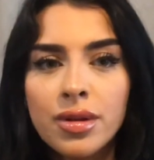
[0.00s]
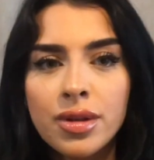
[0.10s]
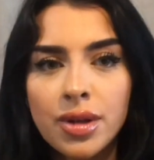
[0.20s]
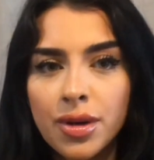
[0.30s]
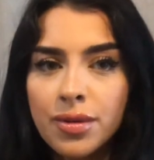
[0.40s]

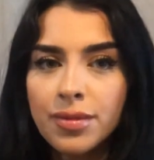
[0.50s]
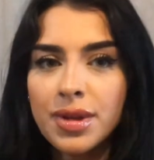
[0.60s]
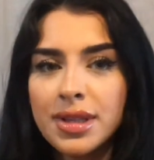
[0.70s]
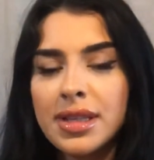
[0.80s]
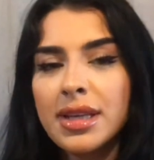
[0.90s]
So
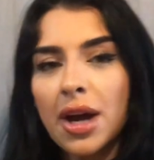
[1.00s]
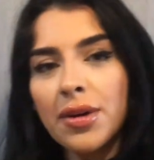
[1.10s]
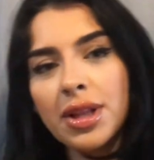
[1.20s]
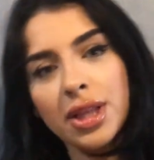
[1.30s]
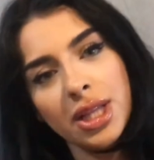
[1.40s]
this is how
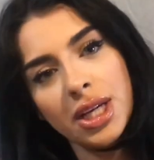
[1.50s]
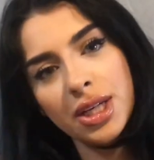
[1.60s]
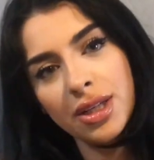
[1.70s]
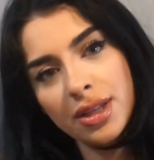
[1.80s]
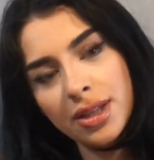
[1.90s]
it
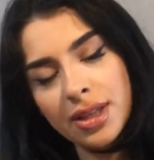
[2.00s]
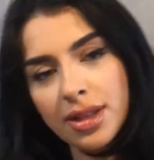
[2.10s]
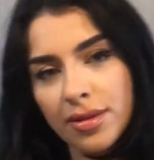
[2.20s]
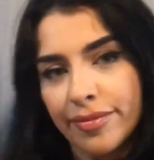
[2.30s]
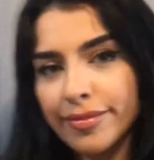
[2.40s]

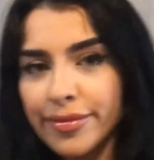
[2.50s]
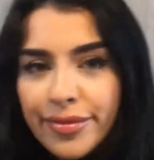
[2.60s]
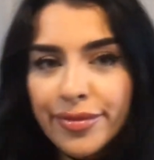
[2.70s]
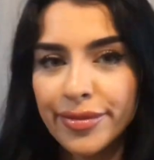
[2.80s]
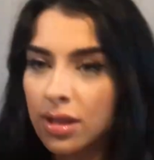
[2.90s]
looks.
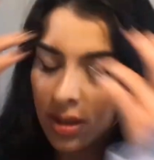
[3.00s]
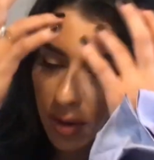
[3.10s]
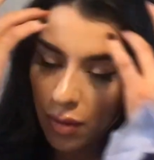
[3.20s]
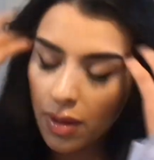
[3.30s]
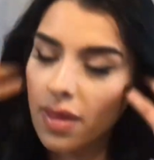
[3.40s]

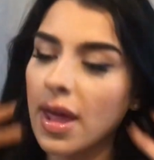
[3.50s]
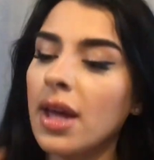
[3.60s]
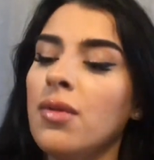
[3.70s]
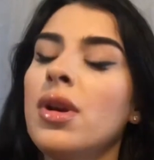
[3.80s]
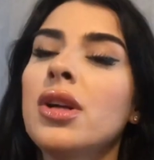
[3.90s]
So
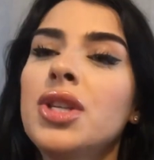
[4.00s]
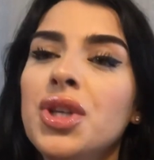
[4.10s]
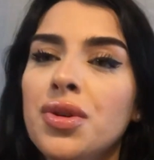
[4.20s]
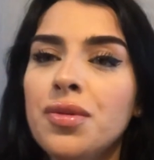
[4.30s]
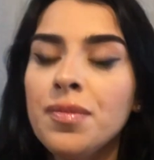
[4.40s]
then what I'll
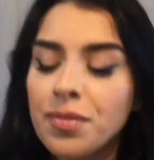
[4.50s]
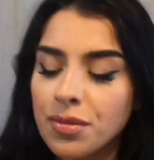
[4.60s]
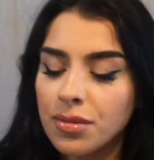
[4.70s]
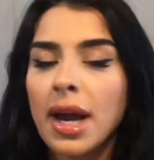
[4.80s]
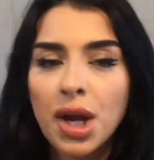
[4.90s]
do,
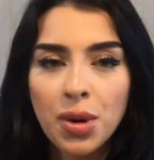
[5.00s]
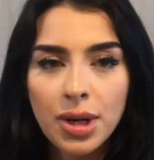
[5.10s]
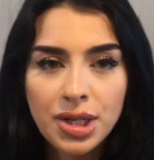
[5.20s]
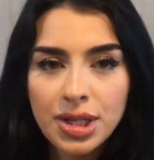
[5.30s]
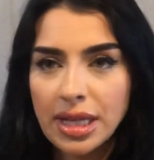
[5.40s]
I kind of
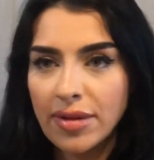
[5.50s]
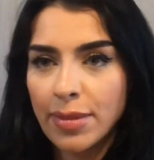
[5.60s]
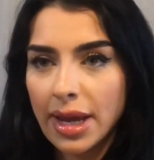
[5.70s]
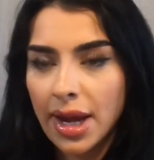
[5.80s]
want to just give my